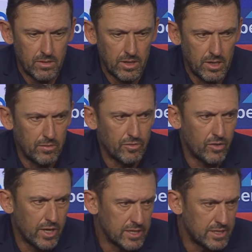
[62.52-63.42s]
know, with
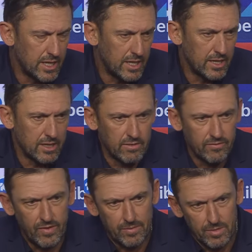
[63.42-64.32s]
Ryan Teague and
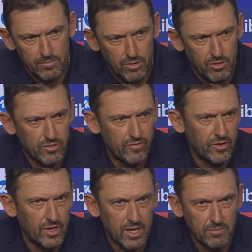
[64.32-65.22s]
Fabian Monge,
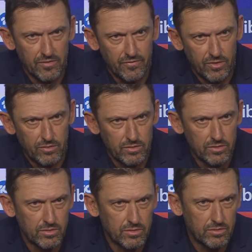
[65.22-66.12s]
very young midfield,
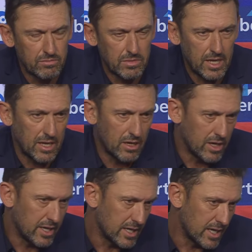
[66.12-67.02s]

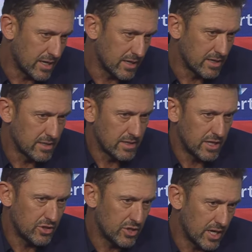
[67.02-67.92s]
Eli Young,
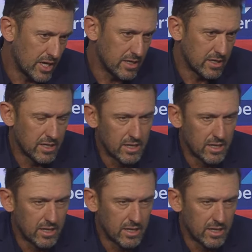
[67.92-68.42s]
Nishan,